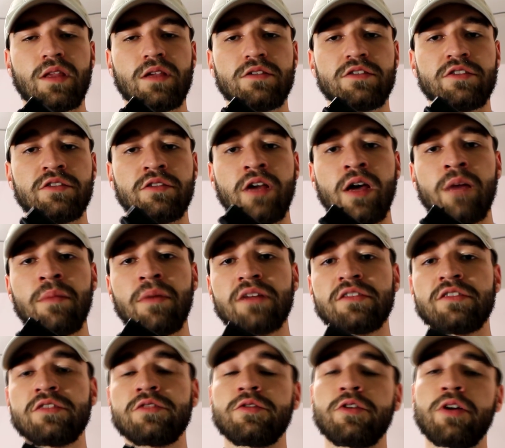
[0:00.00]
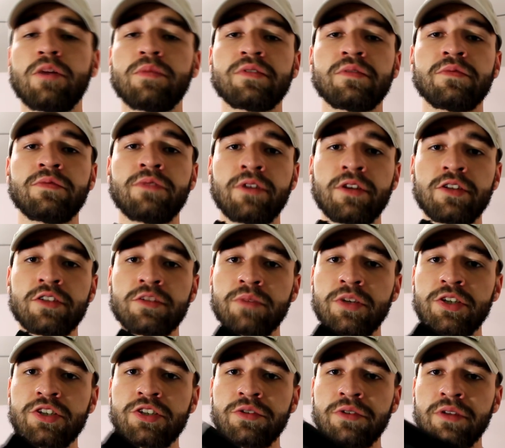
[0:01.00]
So now I'm about to throw up some footage of me
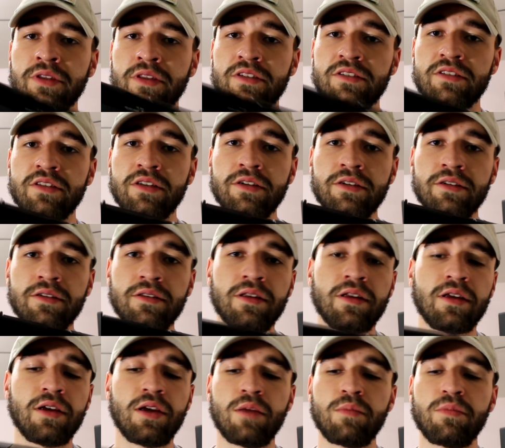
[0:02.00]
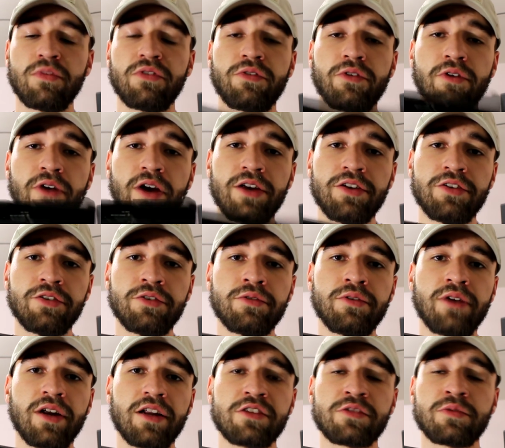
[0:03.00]
shooting this thing. Before I
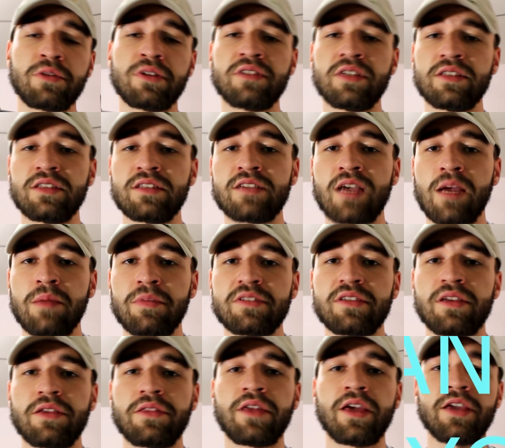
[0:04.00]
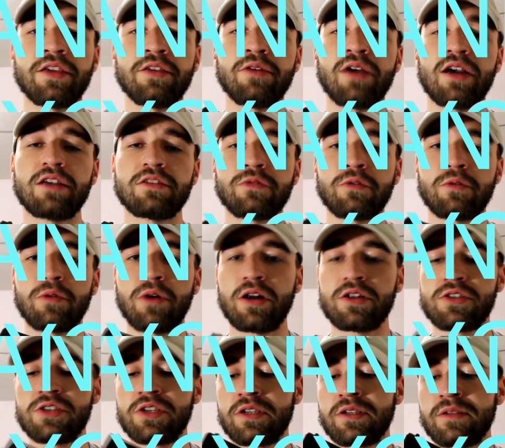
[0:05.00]
do, I just want to take the time to say thank you guys for
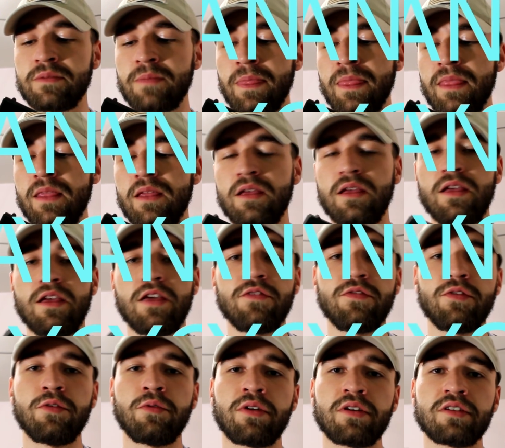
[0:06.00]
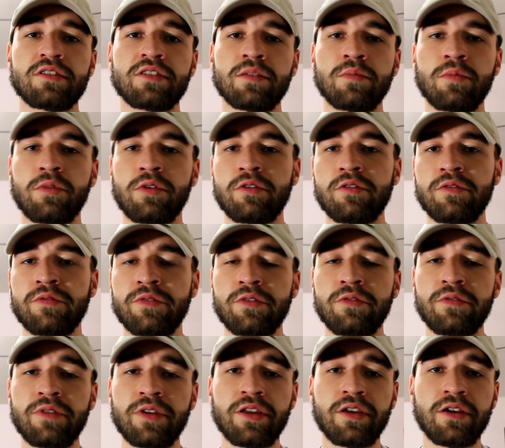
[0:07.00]
watching. If you want to see more review
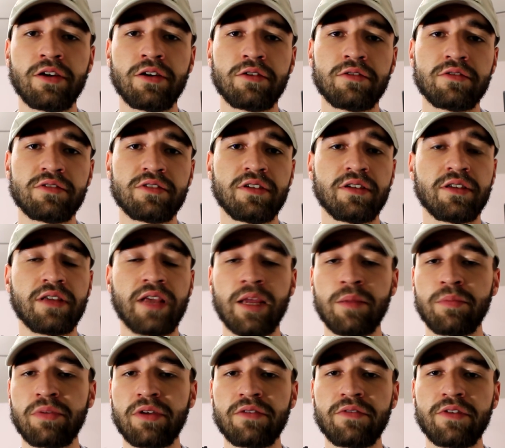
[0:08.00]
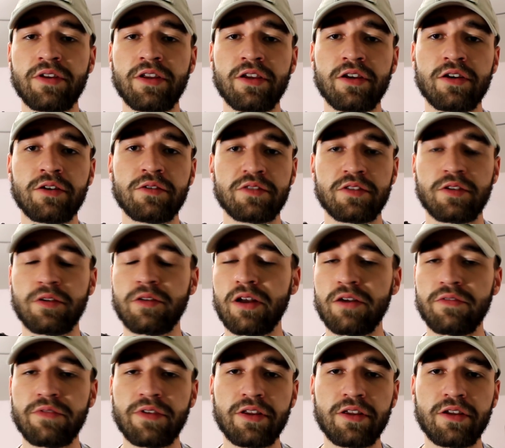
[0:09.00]
videos, gameplay videos,
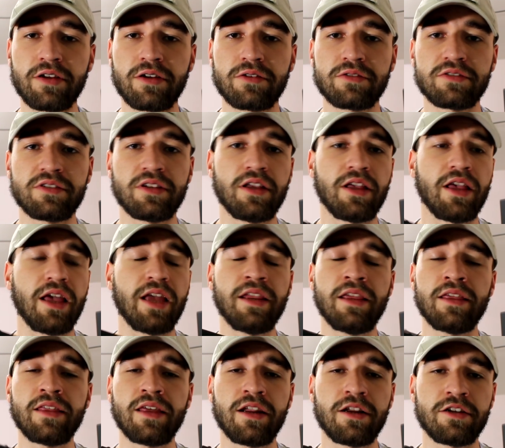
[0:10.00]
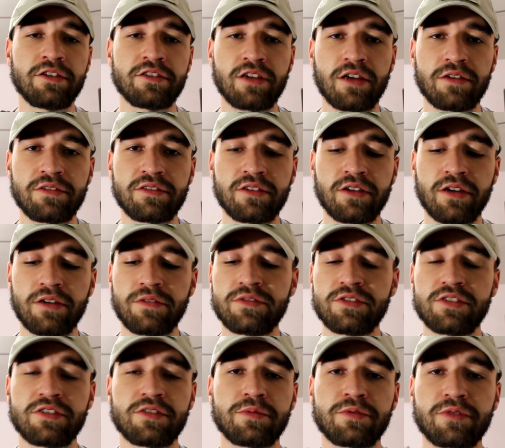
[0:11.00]
loadout videos, any of that airsoft stuff,
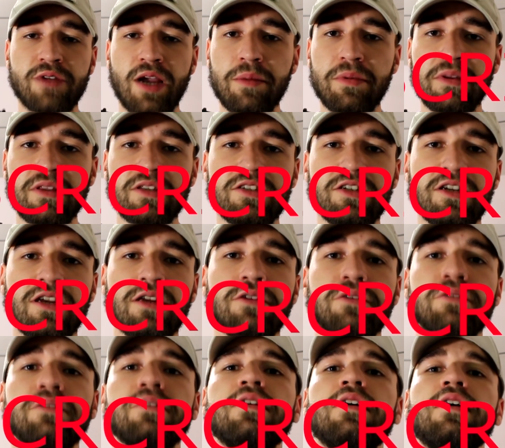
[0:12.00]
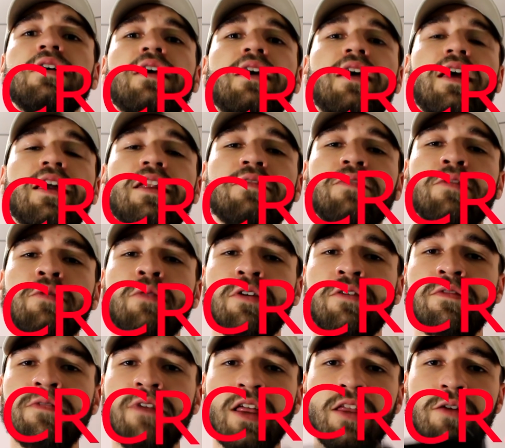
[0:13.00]
just subscribe to the channel. And if you want
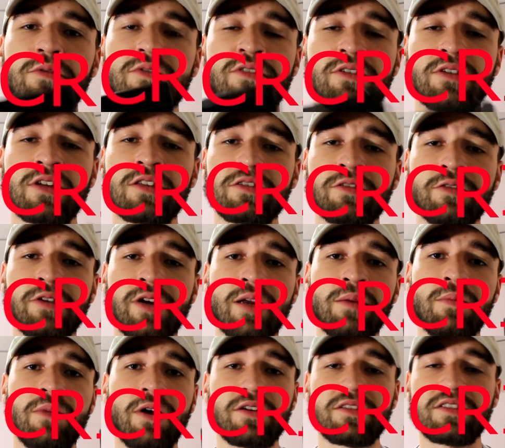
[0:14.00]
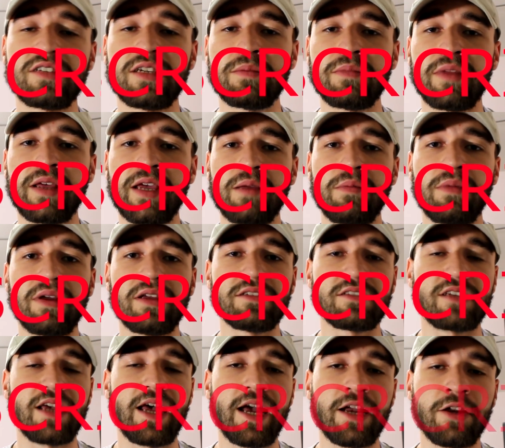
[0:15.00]
to follow us on Instagram, our team name is
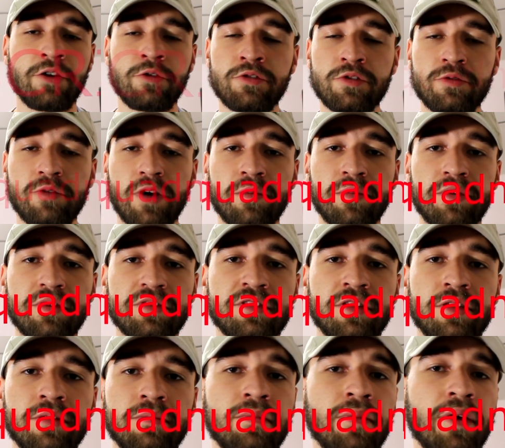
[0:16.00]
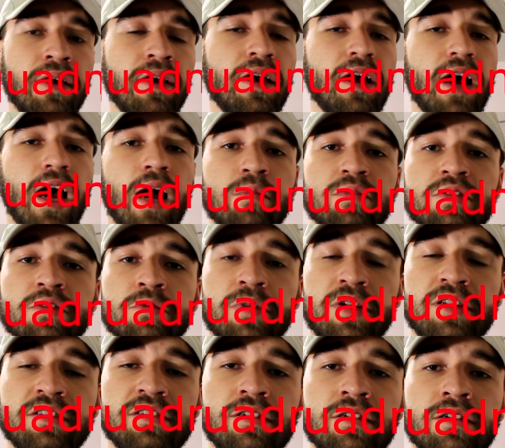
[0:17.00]
@GoonSquadMilsim. I'm
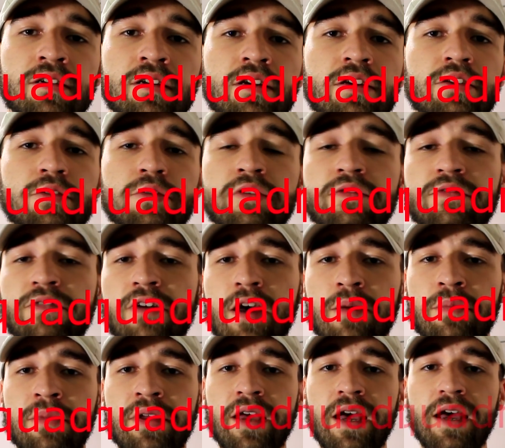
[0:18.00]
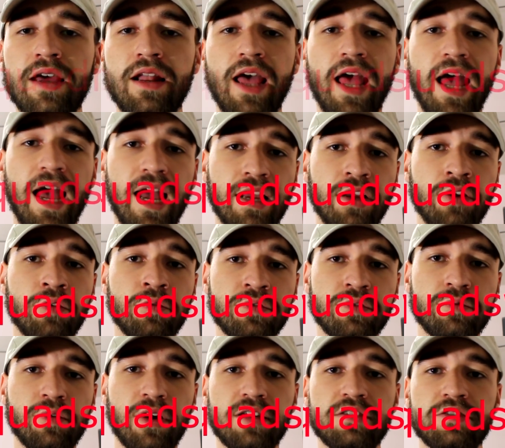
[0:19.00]
Sweezy. You can find me at
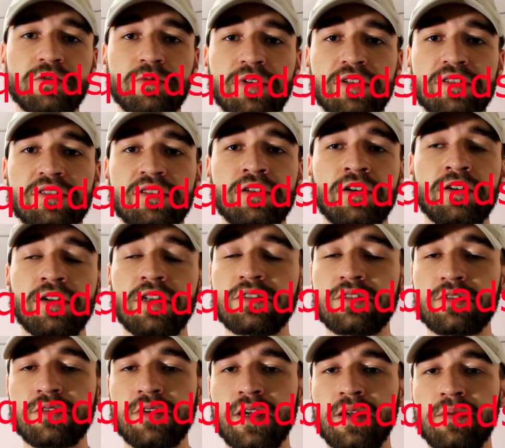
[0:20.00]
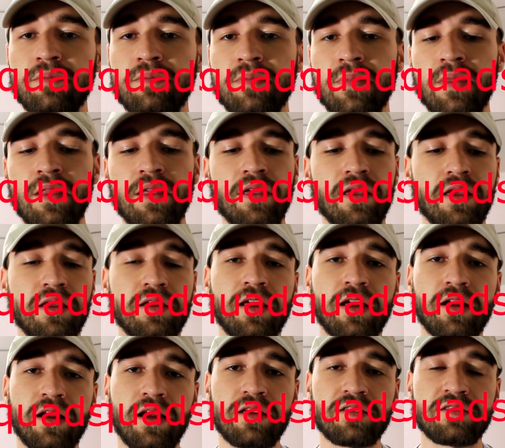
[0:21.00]
@GoonSquadSweezy on Instagram. And
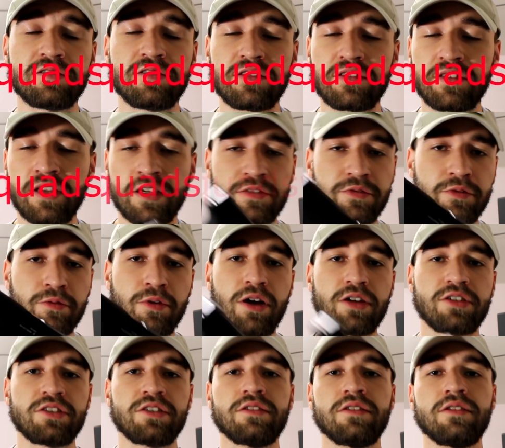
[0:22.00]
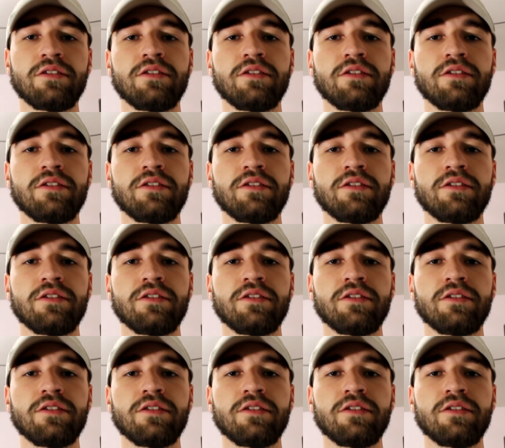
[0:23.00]
yeah guys, just thanks for watching.